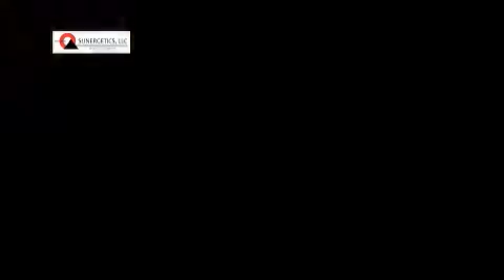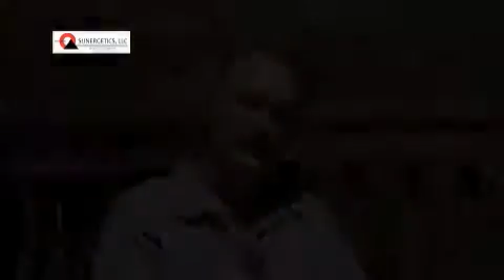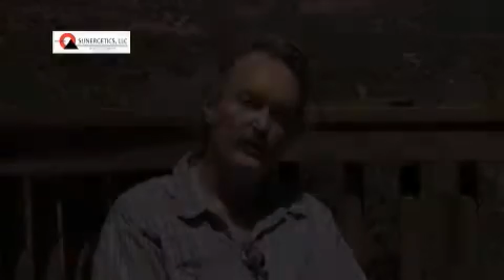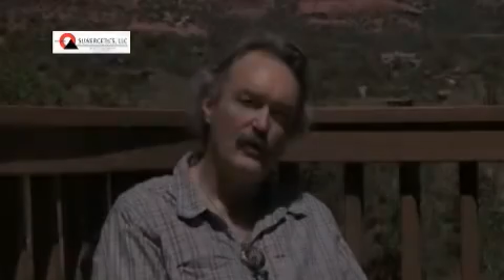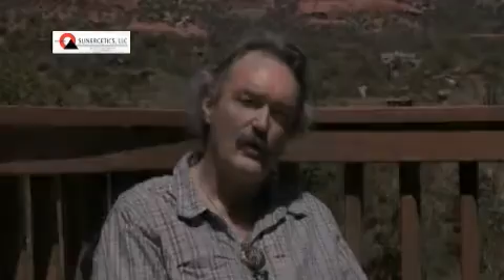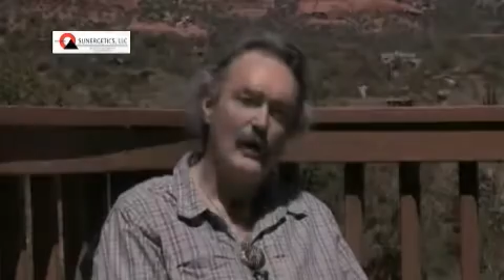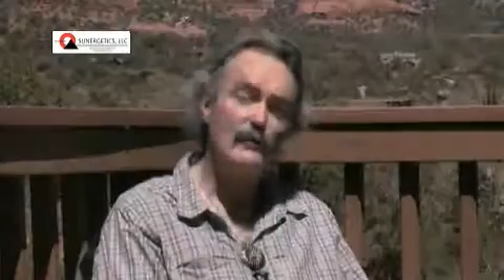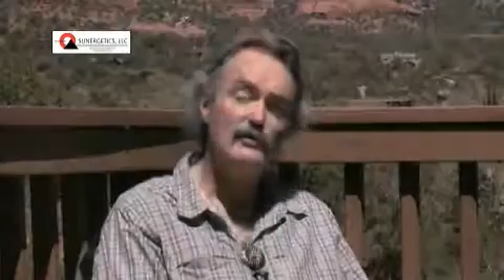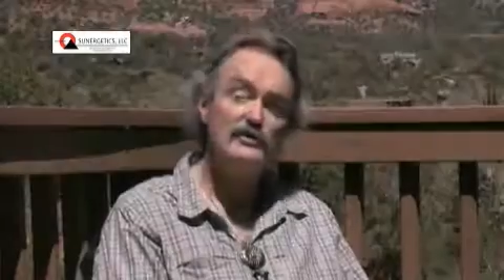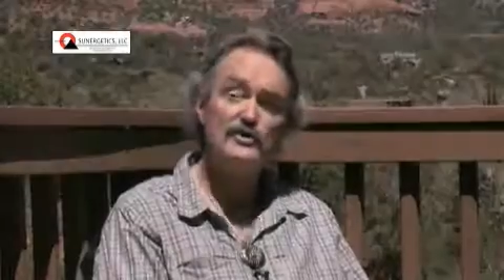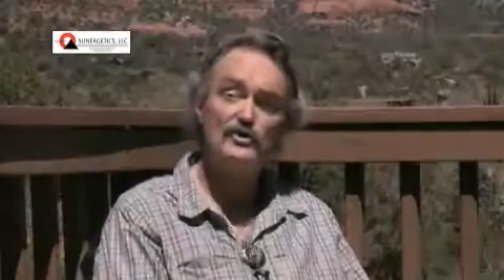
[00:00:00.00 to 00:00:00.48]

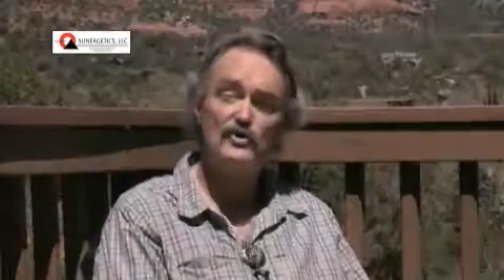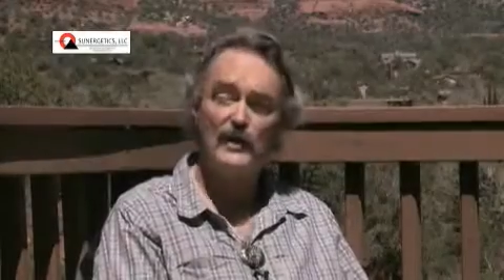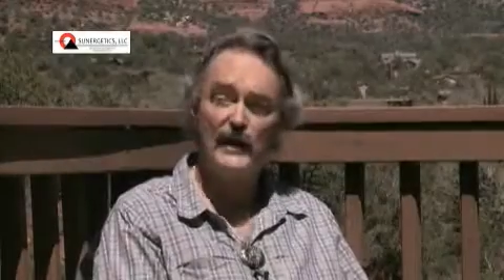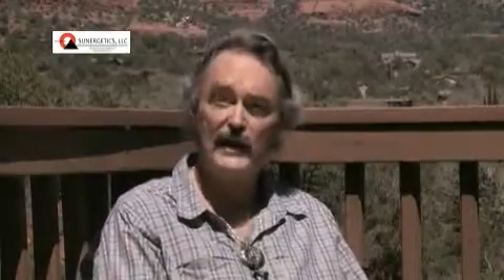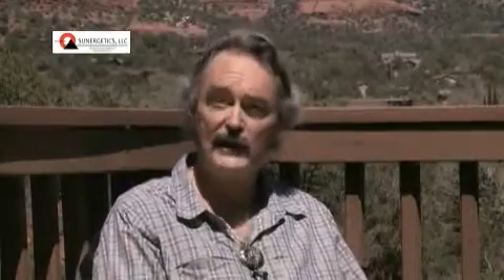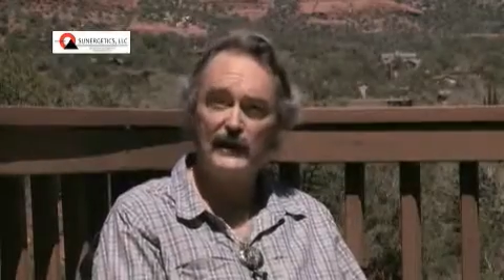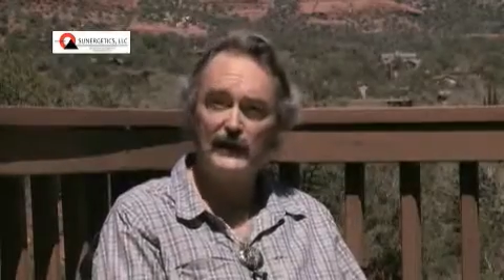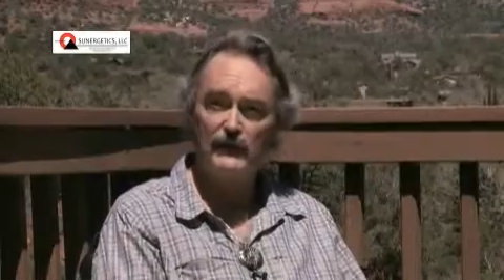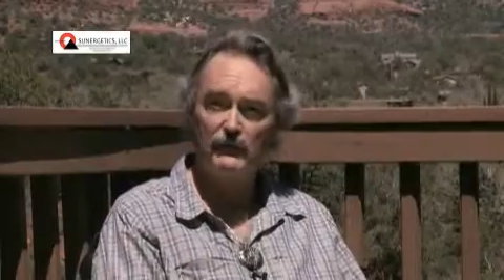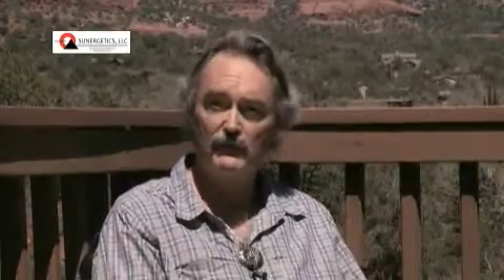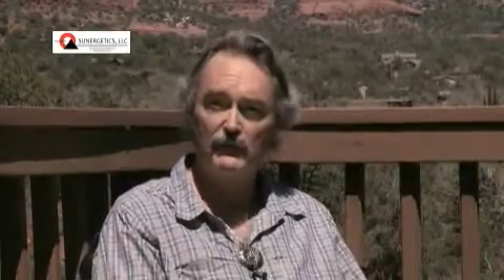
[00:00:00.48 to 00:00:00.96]
So I was
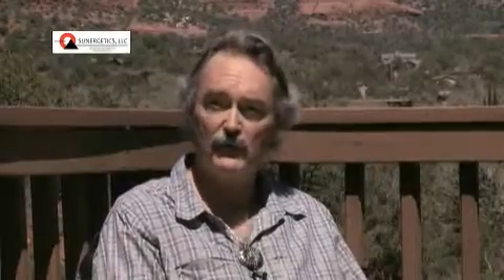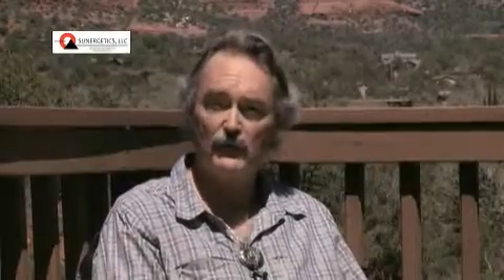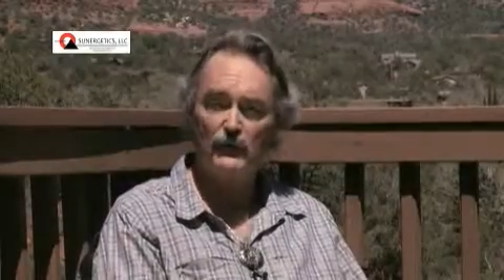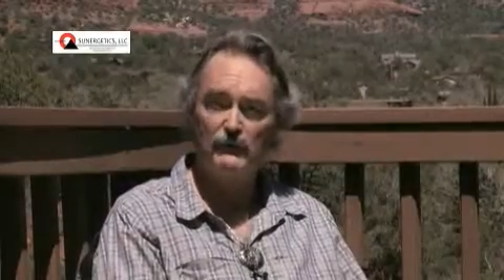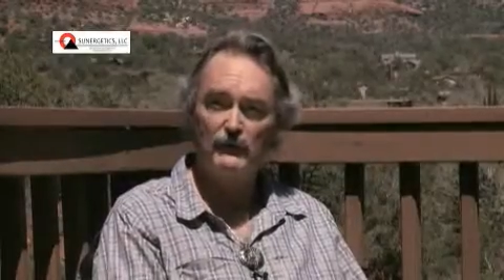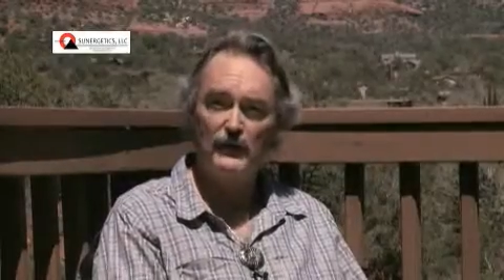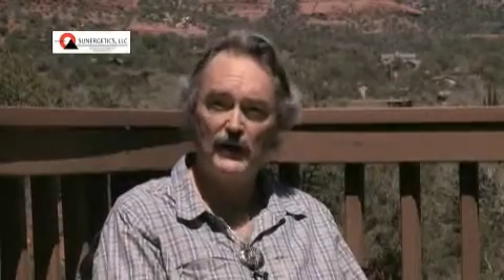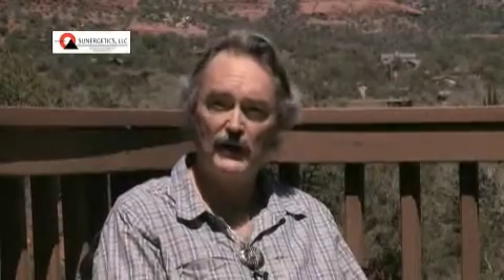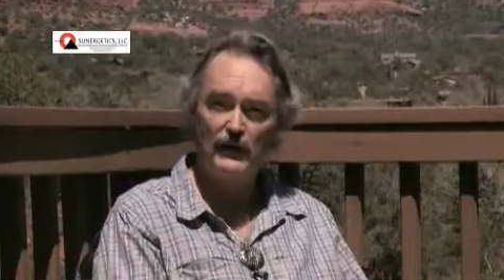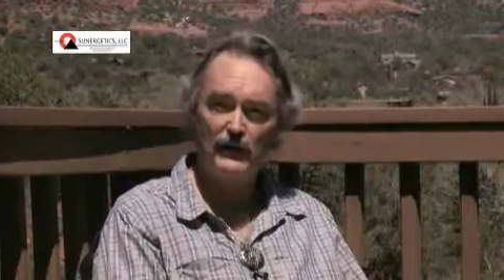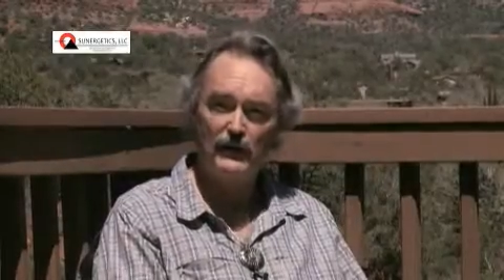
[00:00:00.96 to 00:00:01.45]
training for
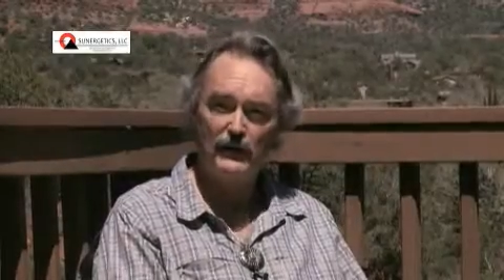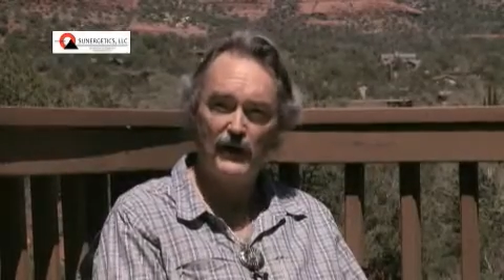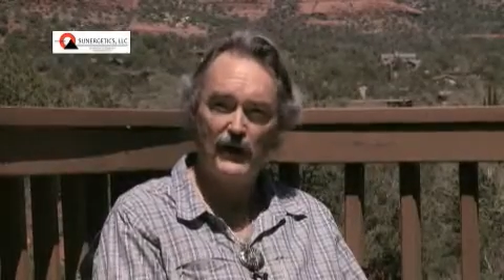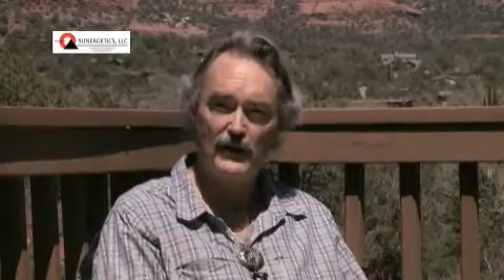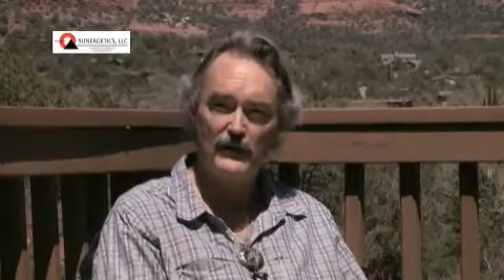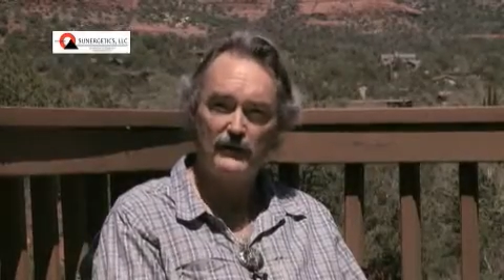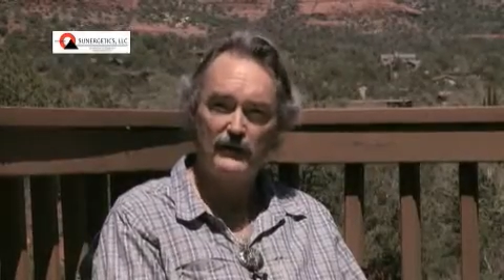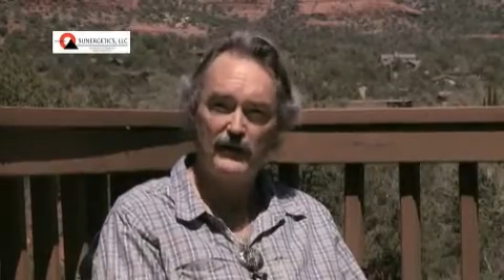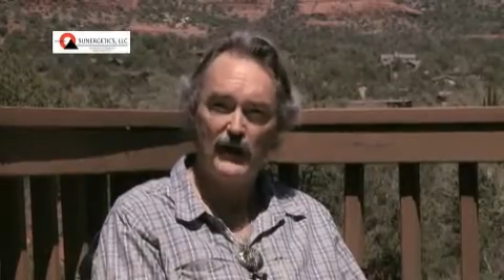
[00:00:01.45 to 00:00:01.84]
the marathon